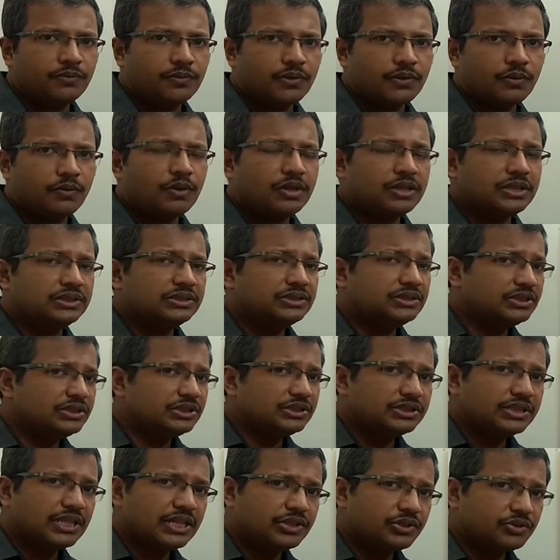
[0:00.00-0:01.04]
What is
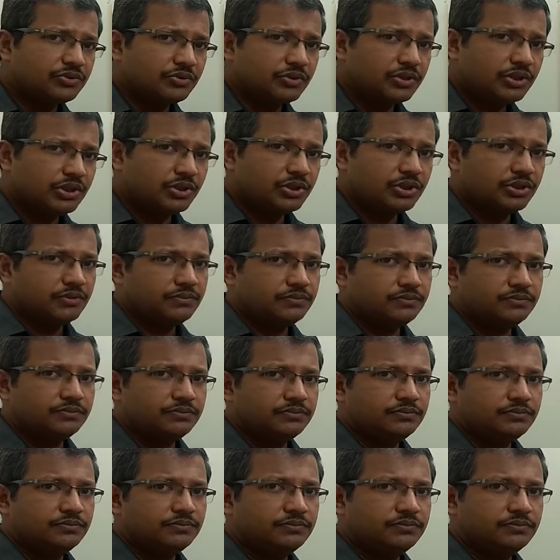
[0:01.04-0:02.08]
desaturation?
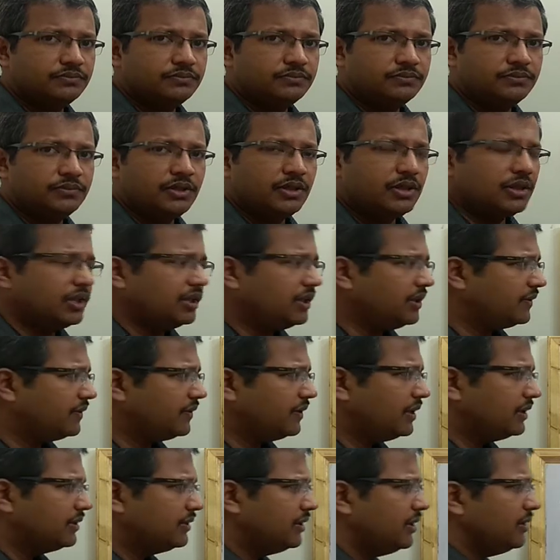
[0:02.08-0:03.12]
It is
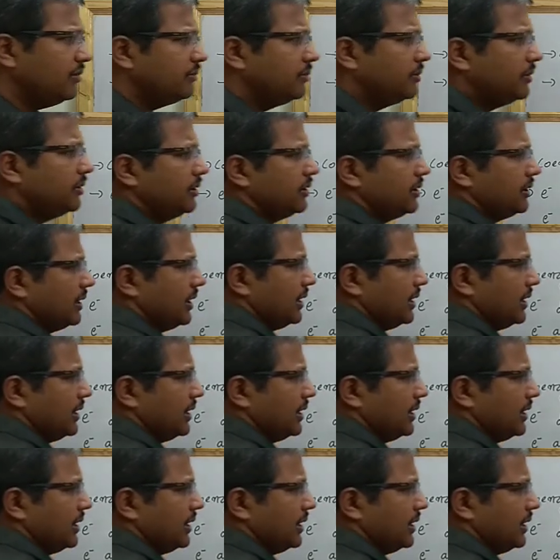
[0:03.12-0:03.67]
nothing but